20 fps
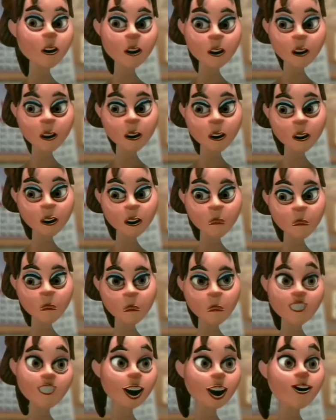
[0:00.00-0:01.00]

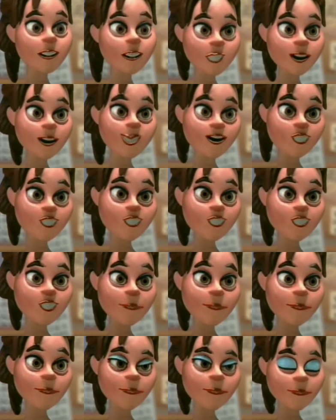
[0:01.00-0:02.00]
Um, traffic
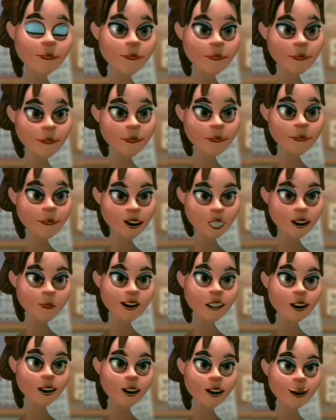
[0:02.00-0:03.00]
tickets. But
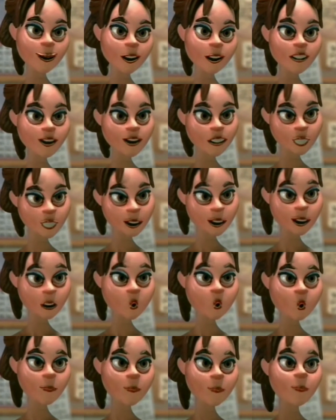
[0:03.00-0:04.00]
I'm glad I ran into
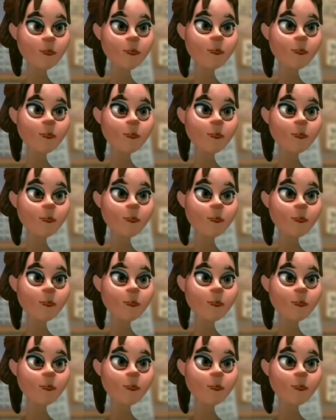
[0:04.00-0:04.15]
you.